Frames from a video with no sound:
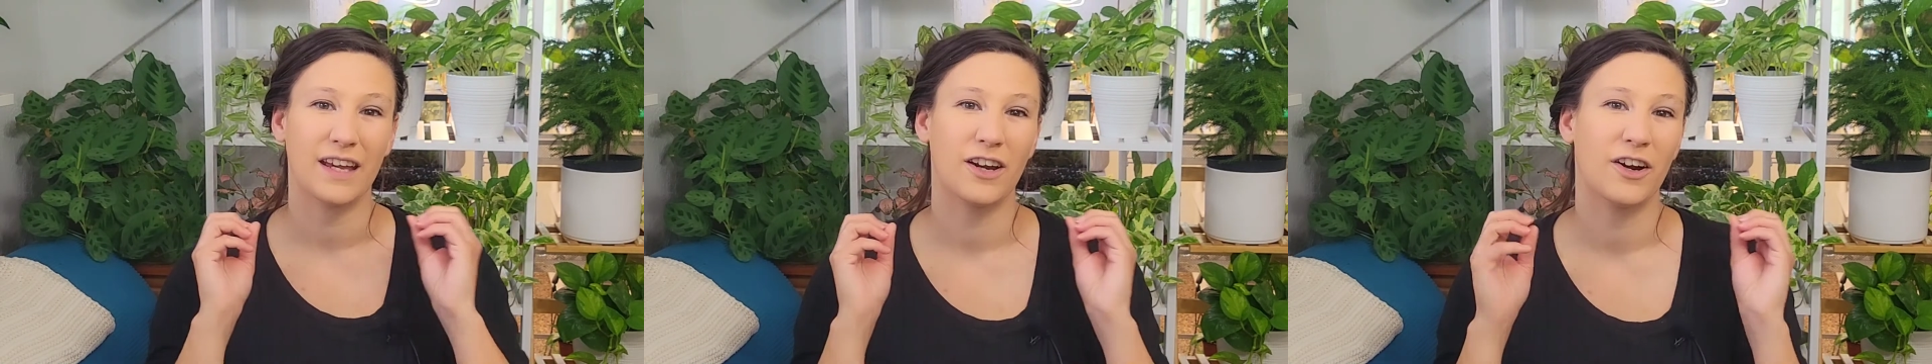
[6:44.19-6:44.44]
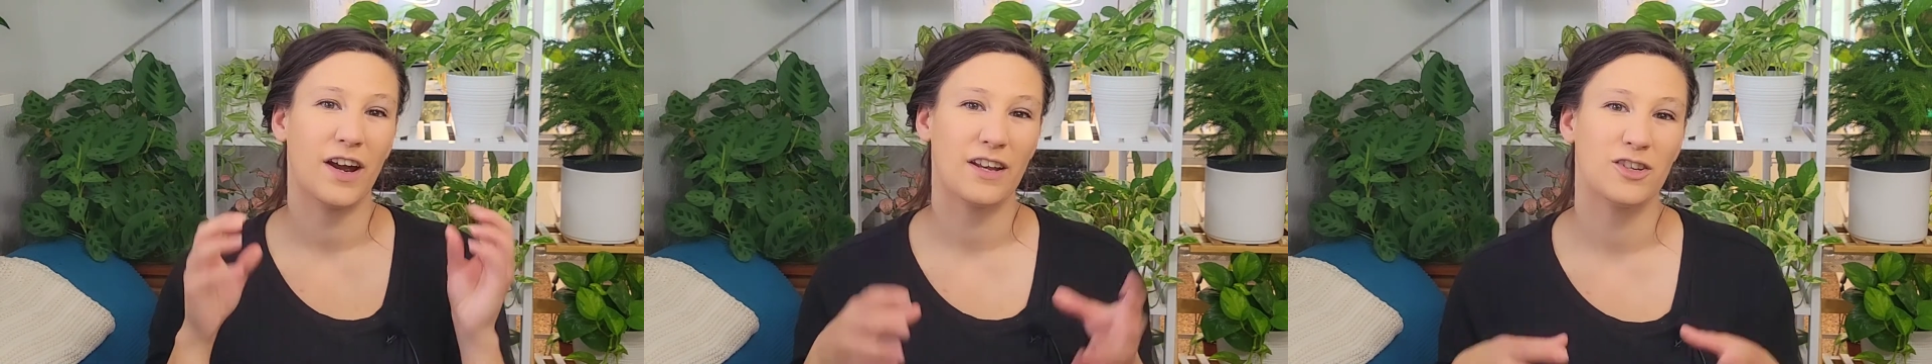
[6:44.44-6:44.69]

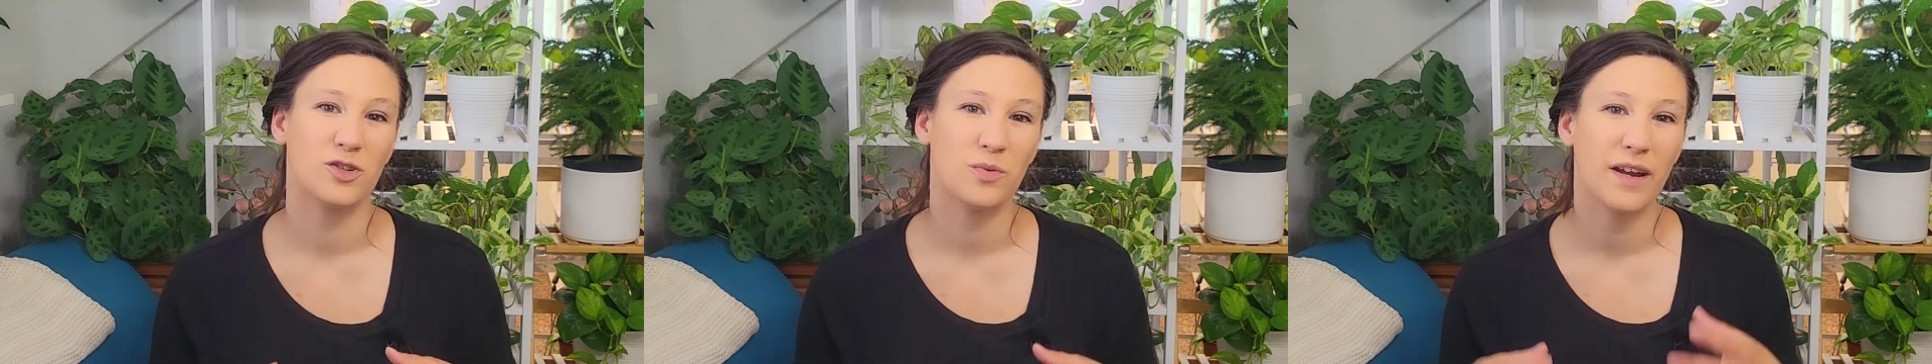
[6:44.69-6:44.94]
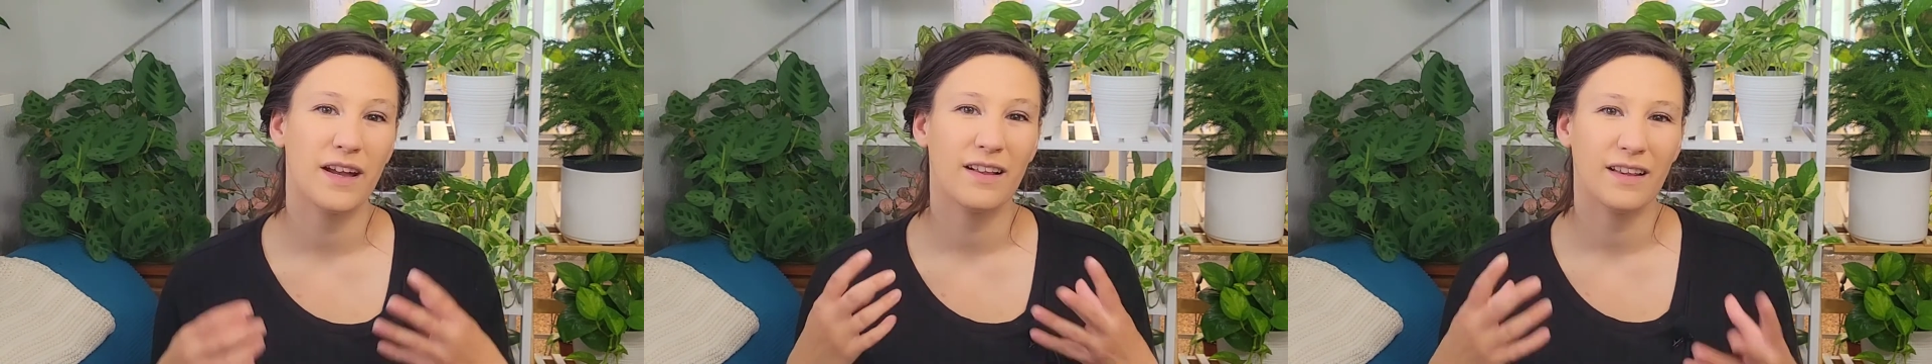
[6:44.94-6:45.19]
thicker and
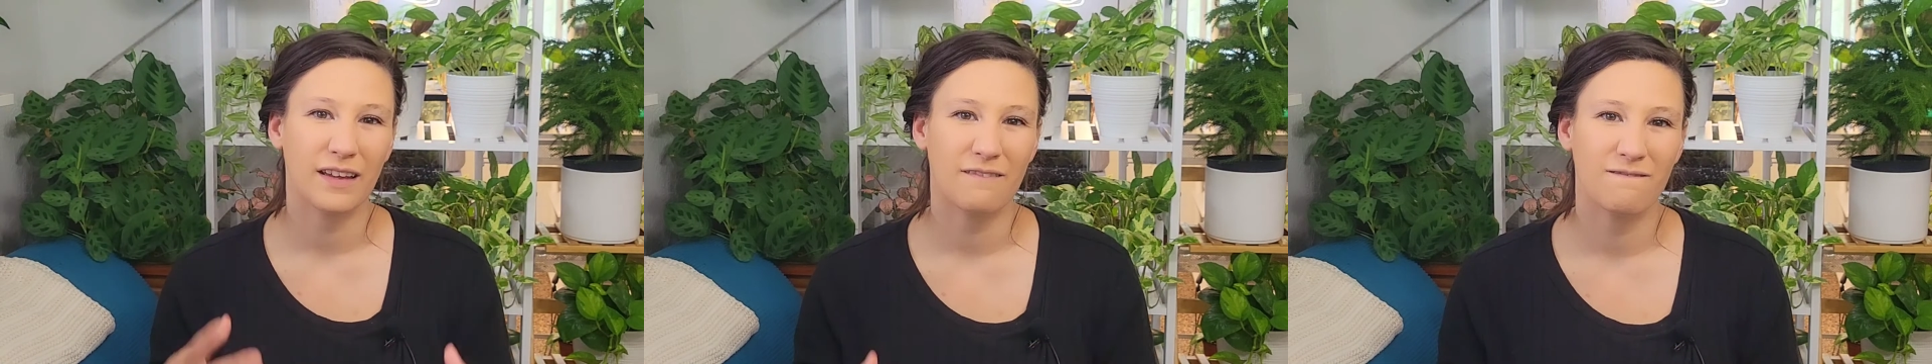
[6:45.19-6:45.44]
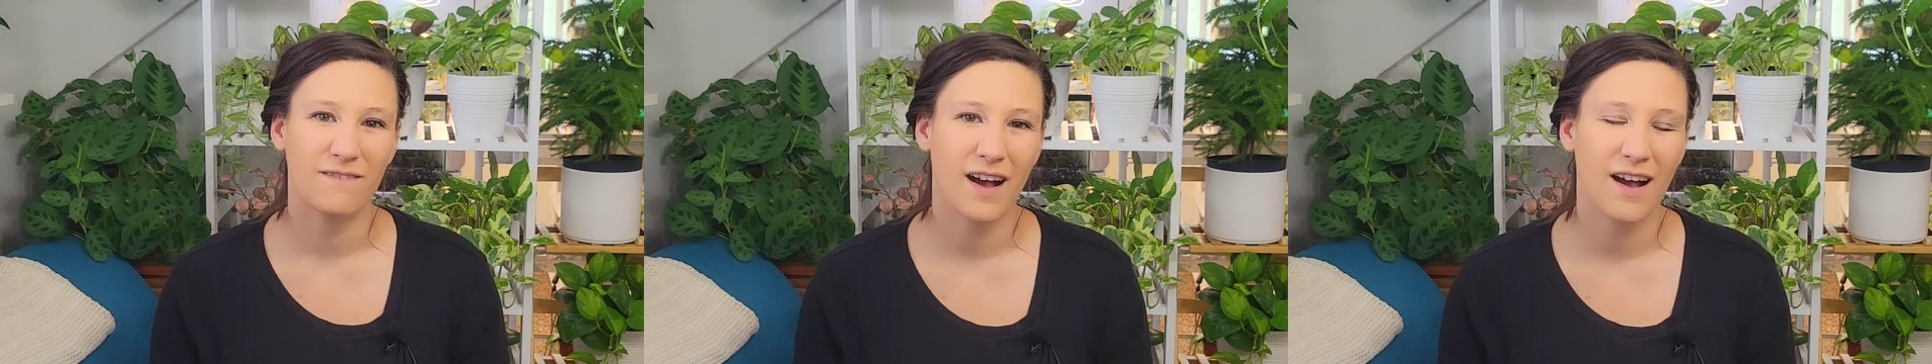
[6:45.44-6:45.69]
trail
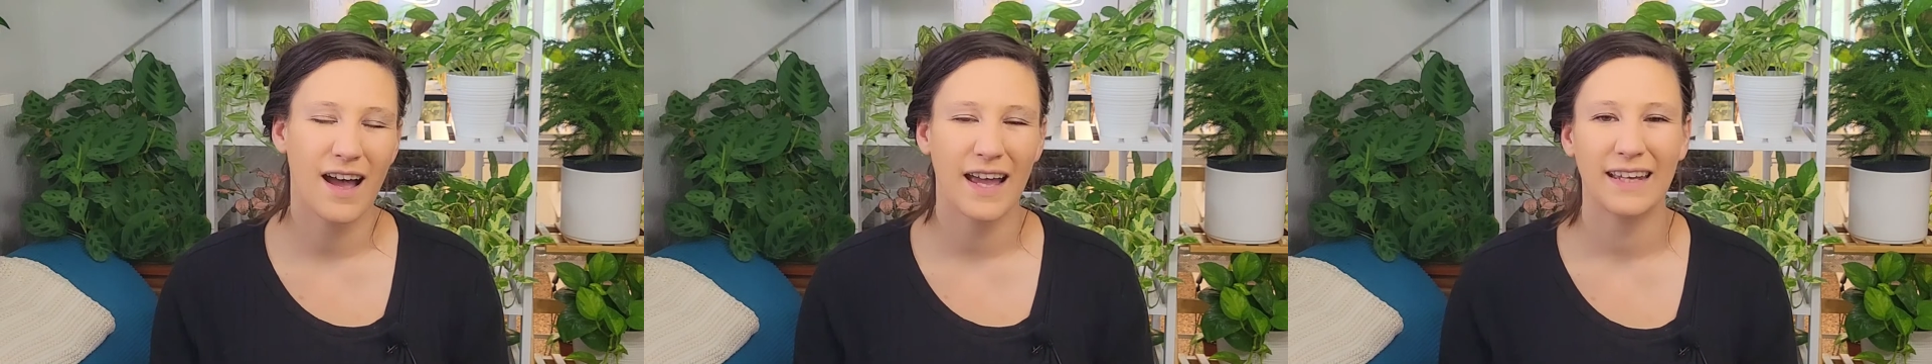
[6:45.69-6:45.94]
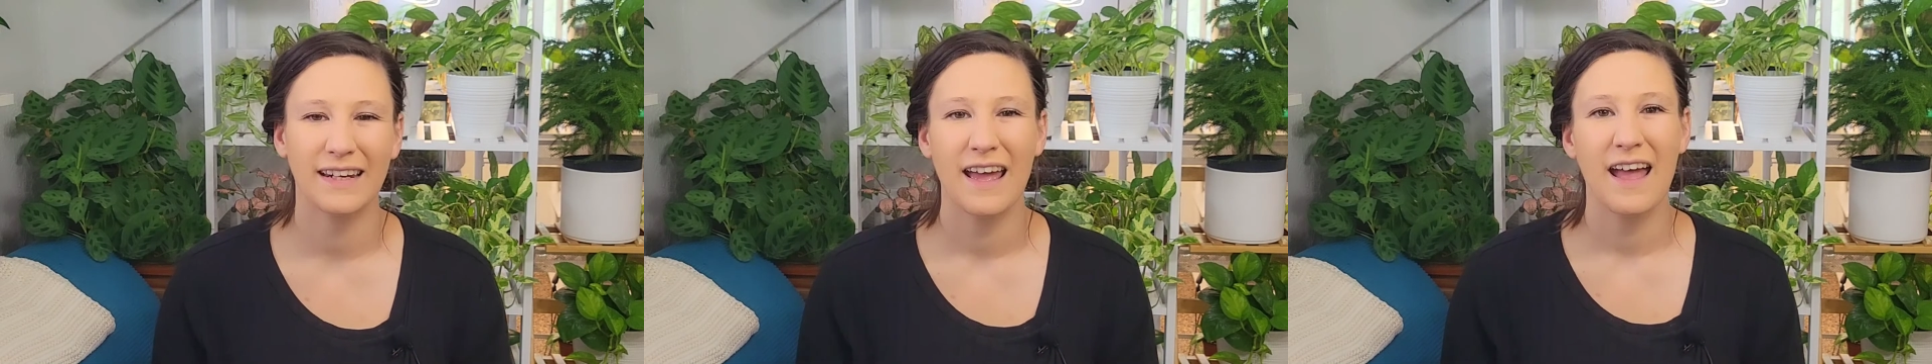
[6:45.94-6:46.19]
and
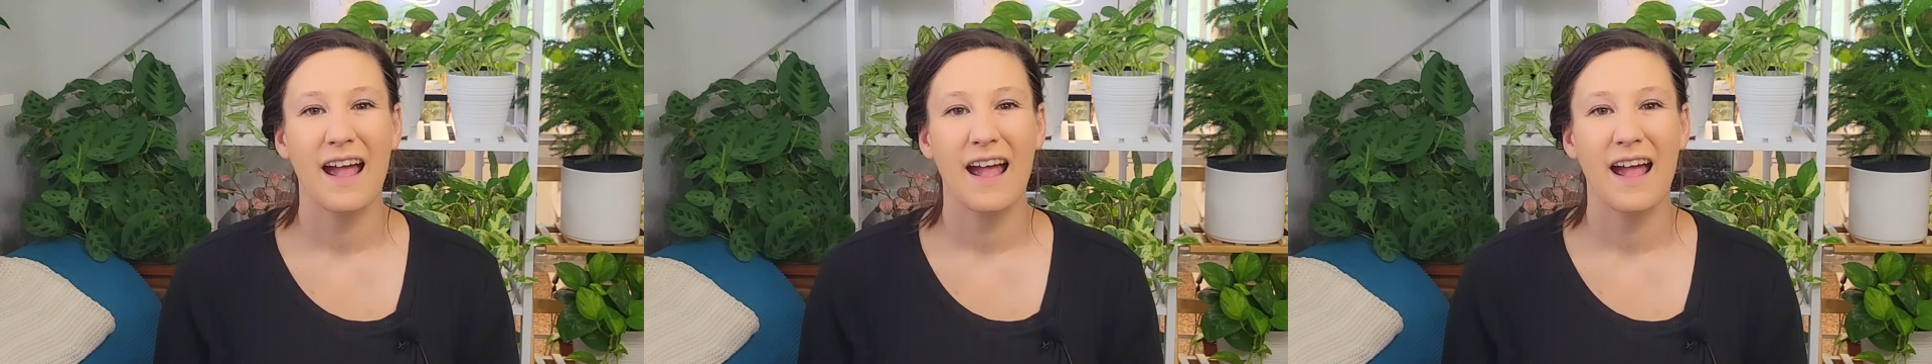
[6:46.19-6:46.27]
vine.